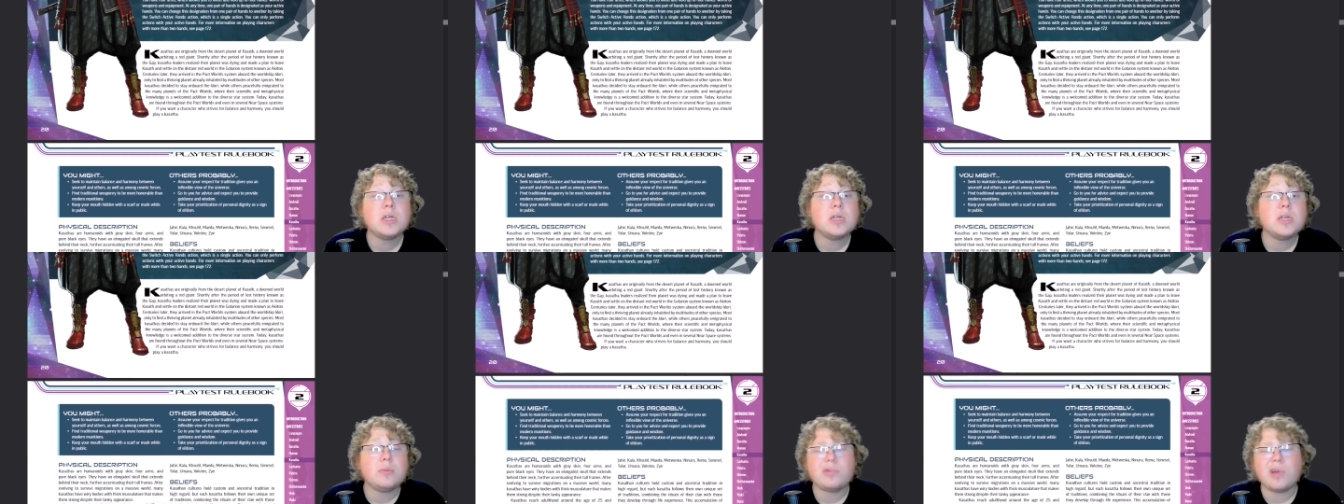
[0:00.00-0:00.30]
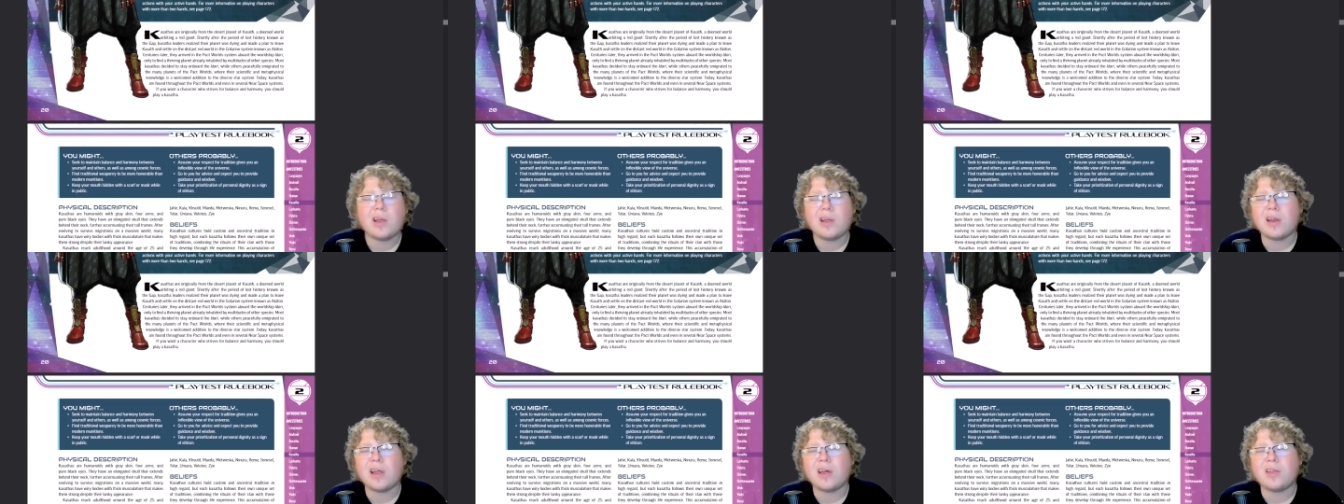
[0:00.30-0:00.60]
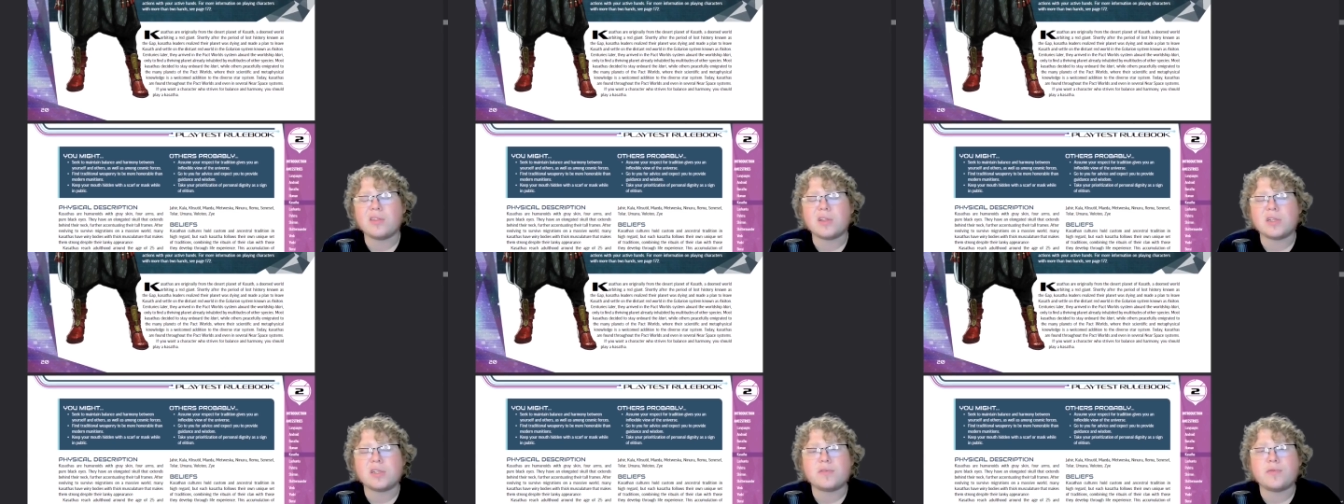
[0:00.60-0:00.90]
Probably not in
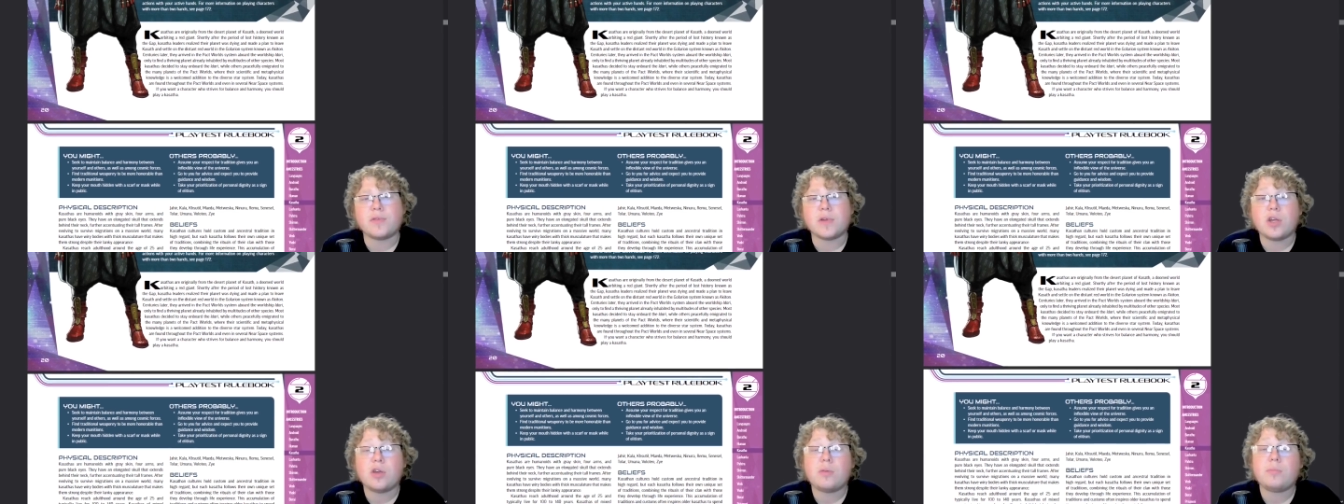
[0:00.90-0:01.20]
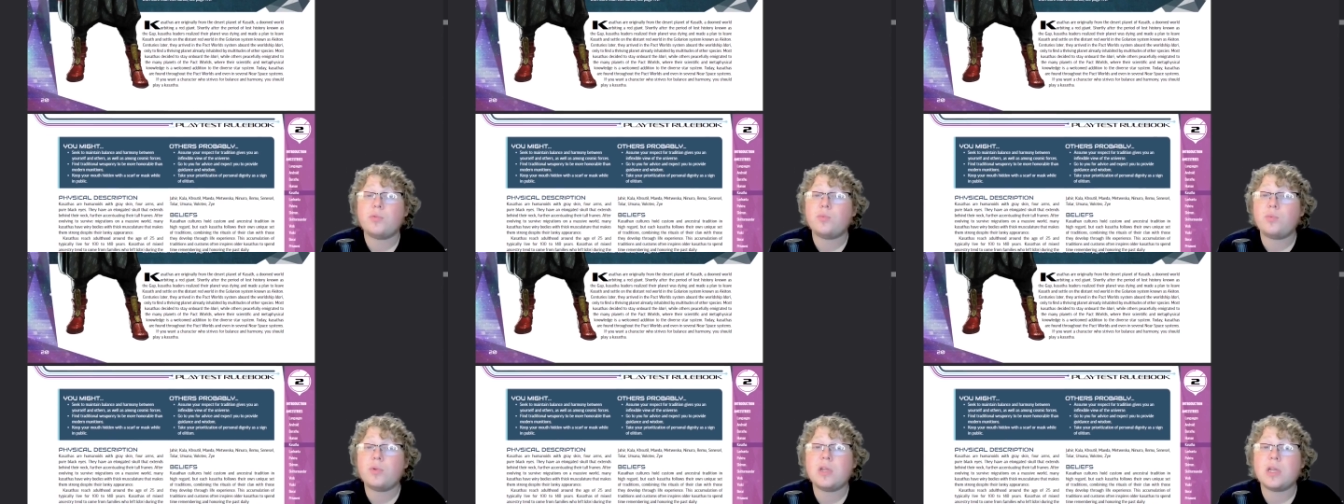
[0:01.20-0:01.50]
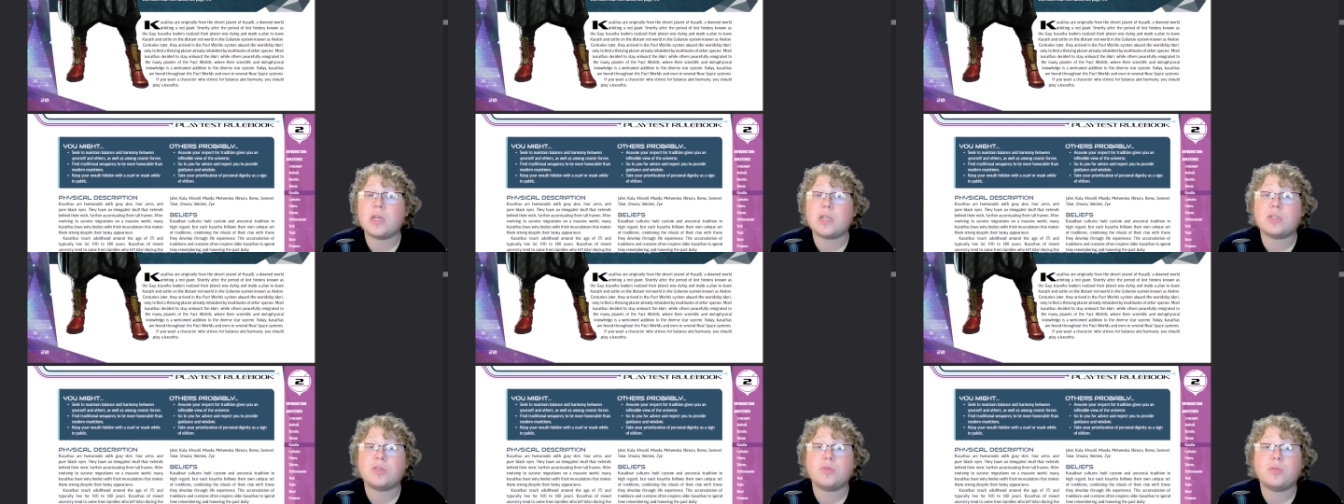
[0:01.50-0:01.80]
this video, but we'll
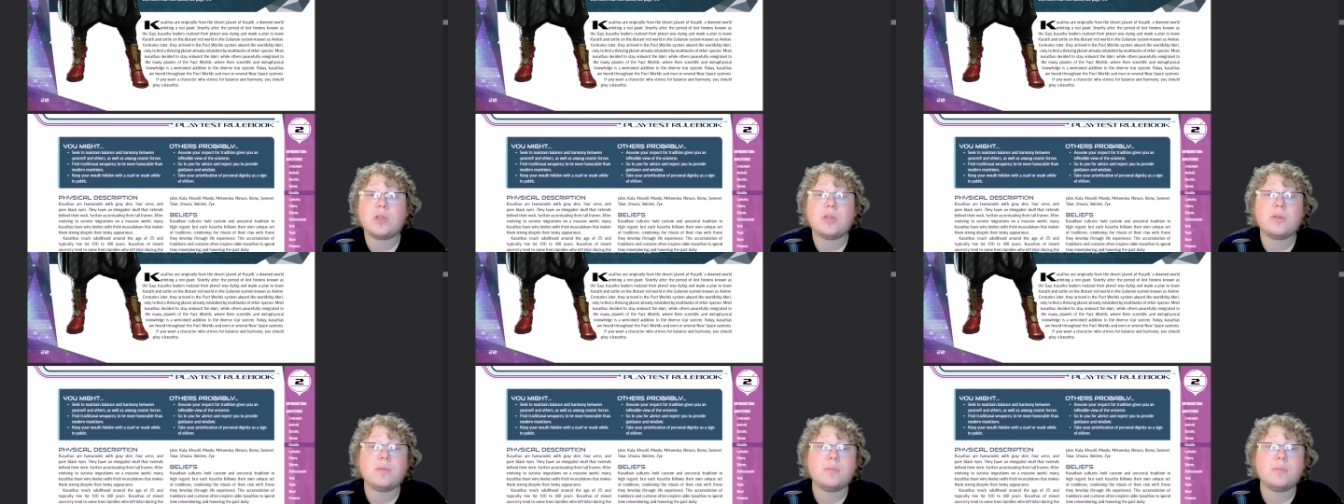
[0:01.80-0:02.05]
get to it.